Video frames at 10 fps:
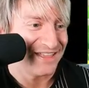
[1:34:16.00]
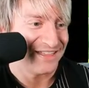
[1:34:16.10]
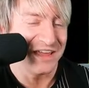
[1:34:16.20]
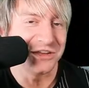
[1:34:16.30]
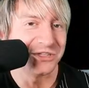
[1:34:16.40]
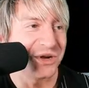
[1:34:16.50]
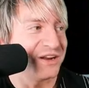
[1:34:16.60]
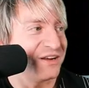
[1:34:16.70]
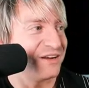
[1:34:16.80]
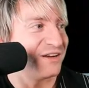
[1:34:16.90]
Thank you,
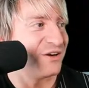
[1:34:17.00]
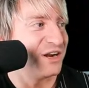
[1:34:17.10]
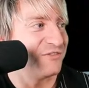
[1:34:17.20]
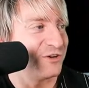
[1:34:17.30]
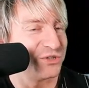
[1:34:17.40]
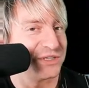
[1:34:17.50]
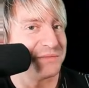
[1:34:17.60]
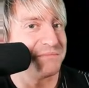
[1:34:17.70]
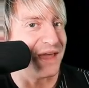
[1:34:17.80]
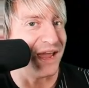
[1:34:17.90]
Trenna. Our anniversary is
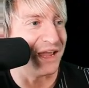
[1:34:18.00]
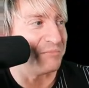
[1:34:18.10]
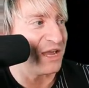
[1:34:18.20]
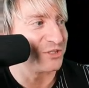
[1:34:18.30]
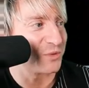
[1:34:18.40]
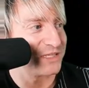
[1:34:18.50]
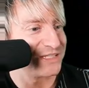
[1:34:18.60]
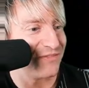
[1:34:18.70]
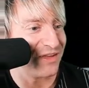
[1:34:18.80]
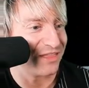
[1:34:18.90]
in May, May
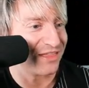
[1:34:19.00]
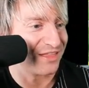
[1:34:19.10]
27th.